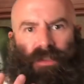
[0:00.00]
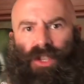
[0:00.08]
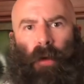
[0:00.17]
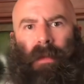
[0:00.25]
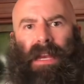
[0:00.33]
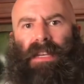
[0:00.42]
of
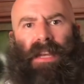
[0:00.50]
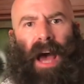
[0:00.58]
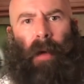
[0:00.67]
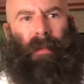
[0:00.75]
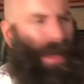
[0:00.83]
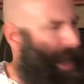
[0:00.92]
so many
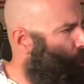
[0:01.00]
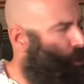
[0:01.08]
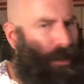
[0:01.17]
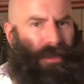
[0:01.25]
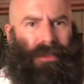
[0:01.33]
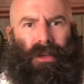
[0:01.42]

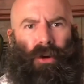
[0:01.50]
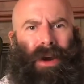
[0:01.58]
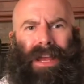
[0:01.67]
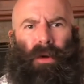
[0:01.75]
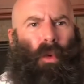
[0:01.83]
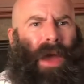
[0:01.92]
denominations, the
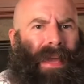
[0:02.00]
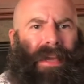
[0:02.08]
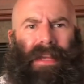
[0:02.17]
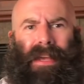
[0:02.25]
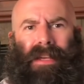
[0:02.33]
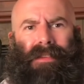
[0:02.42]
Great
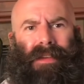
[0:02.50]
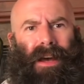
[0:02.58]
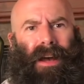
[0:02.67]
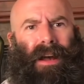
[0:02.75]
Awakenings,